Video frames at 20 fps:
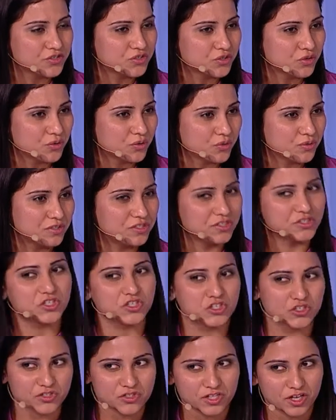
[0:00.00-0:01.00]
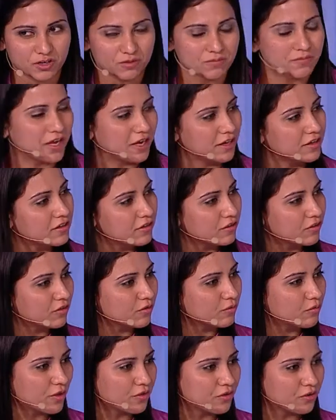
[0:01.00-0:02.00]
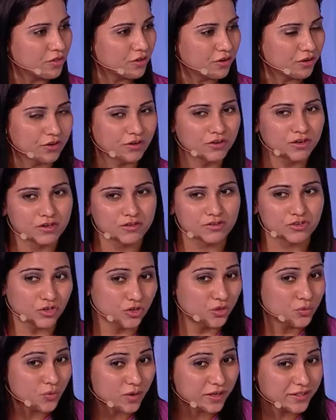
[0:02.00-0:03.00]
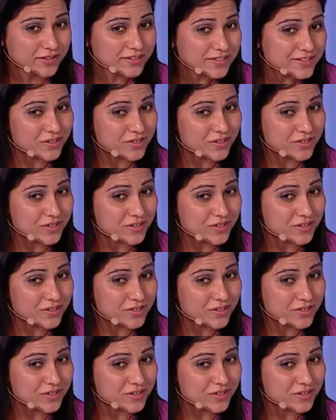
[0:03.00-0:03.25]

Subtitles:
So the decisions that are made here, whether they're good ones,